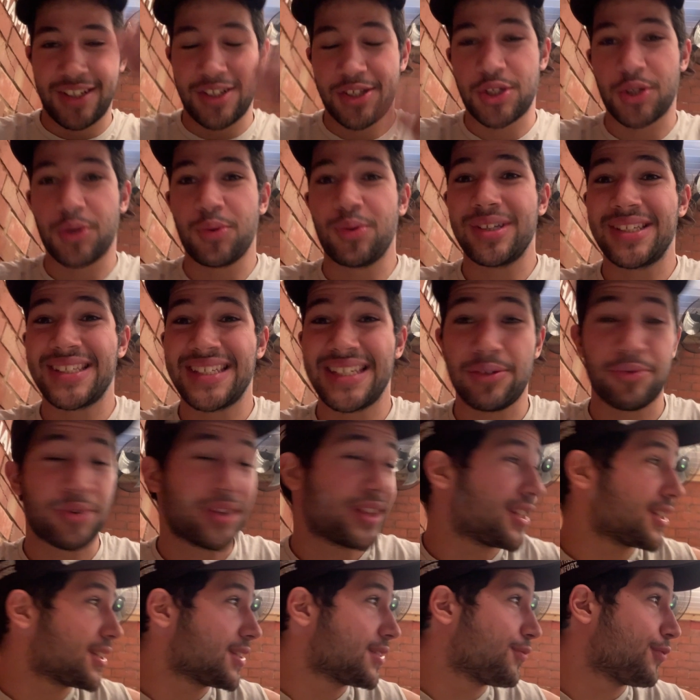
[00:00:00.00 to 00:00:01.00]
So we'll see
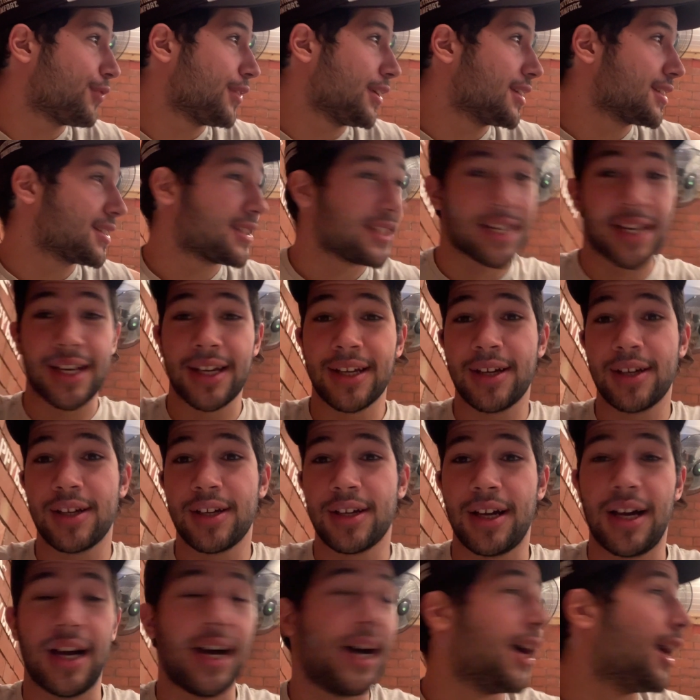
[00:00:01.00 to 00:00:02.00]
what this feels like.
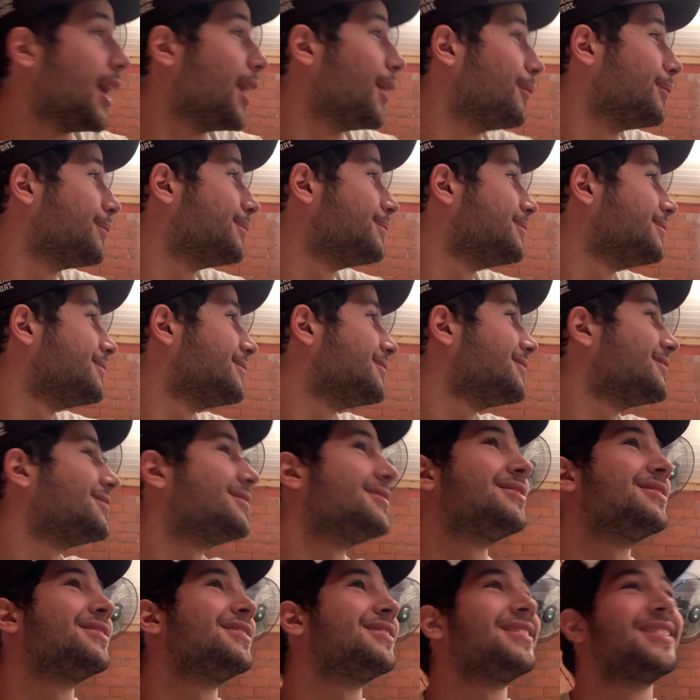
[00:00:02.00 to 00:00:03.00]
Um, it's
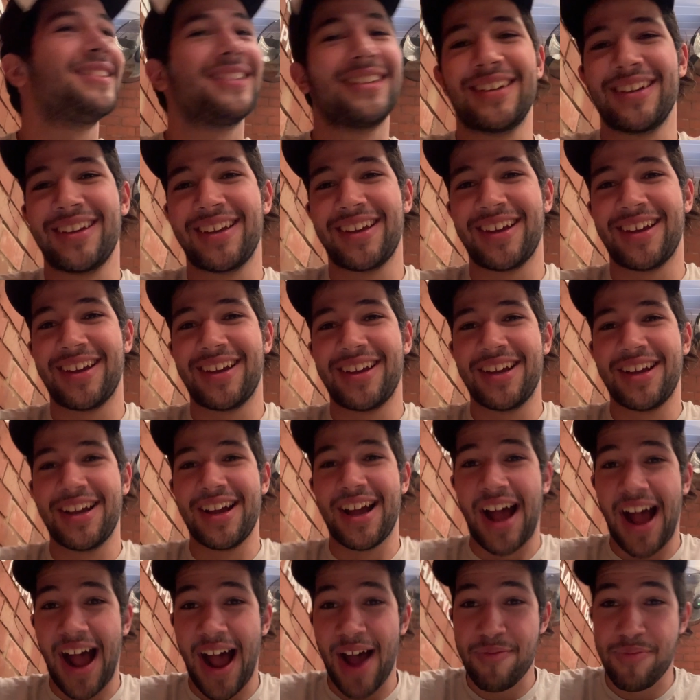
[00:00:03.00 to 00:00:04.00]
good. It's so, I
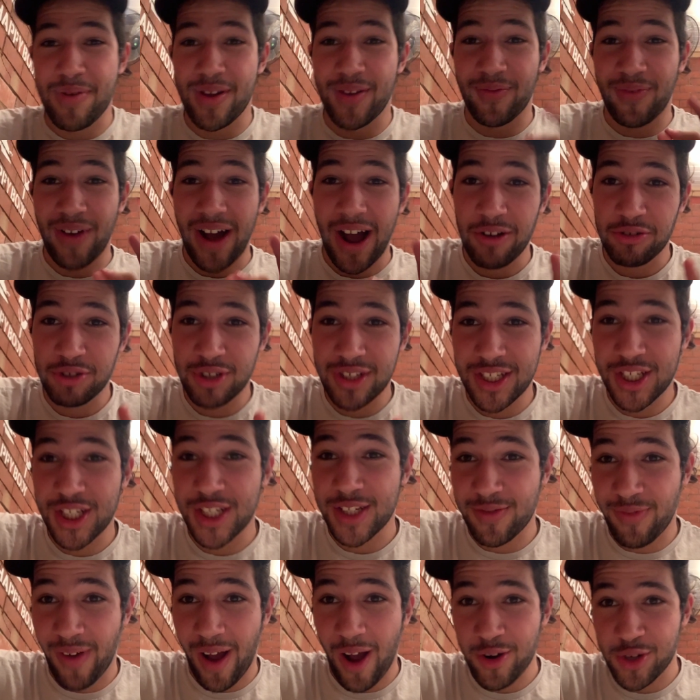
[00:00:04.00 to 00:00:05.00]
love it. I've been vouched.
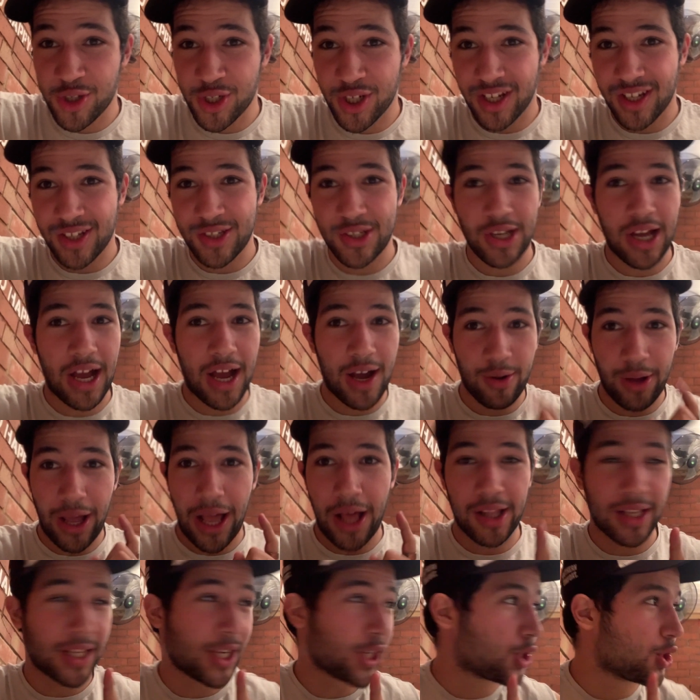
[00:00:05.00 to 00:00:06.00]
She's vouching. So I'll,
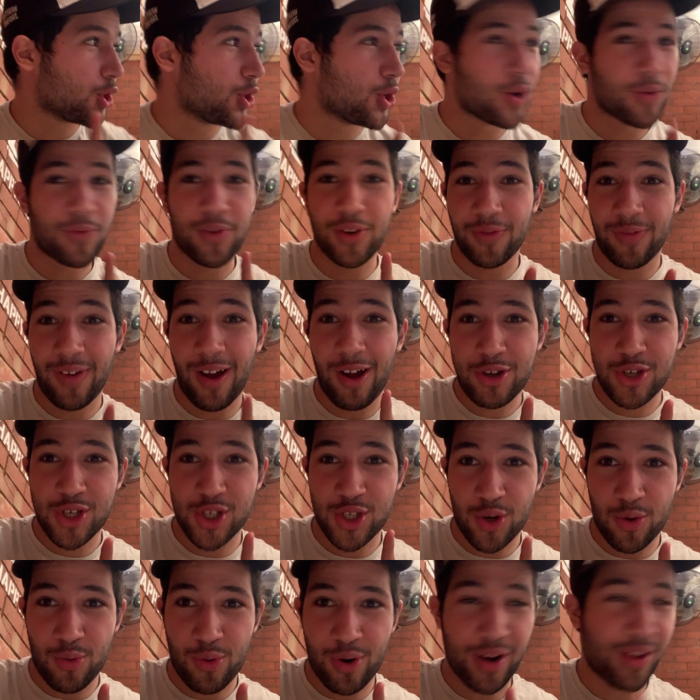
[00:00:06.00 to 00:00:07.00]
I'll let you know if the
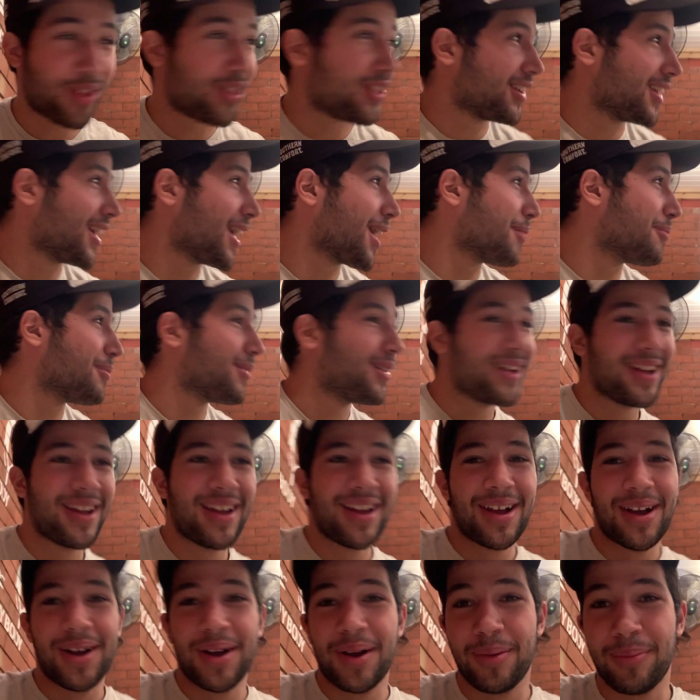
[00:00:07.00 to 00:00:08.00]
vouchers are worth the damn.
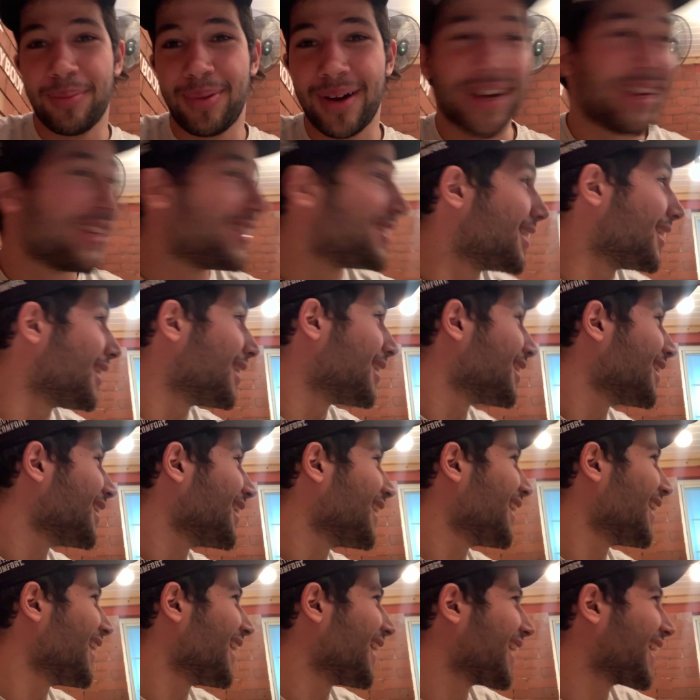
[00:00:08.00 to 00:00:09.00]
But
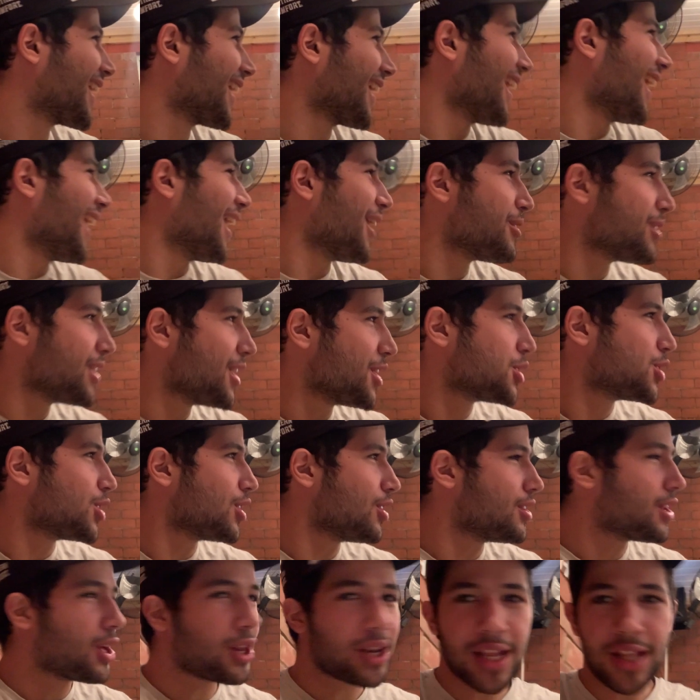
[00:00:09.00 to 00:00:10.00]
hey. I'll let
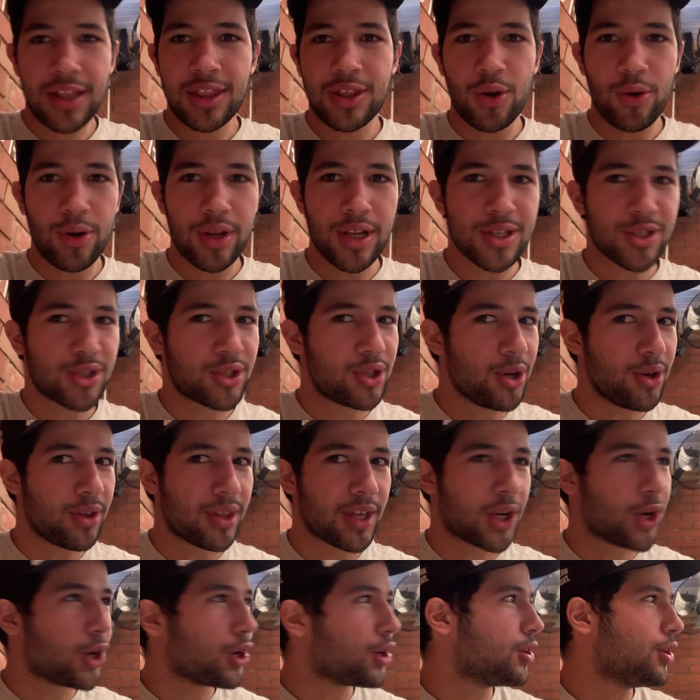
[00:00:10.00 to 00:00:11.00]
I'll let the audience know.
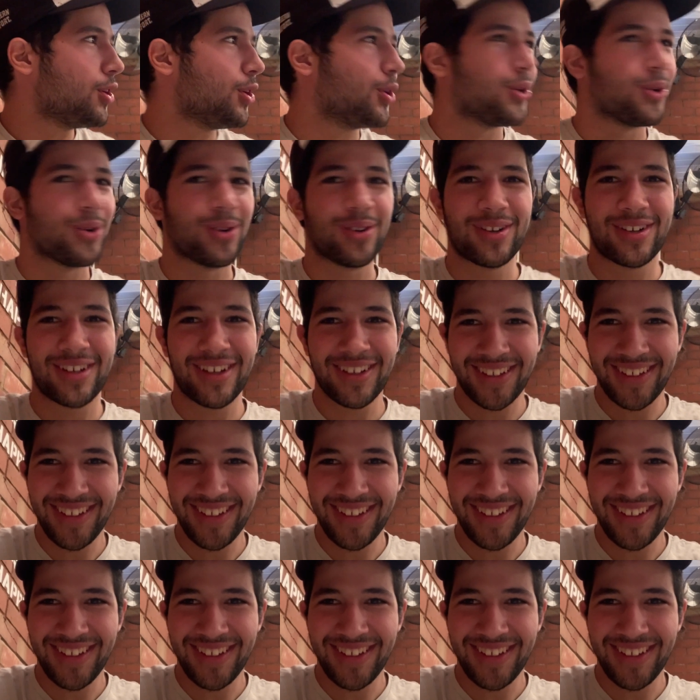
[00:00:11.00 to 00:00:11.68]
They gotta know.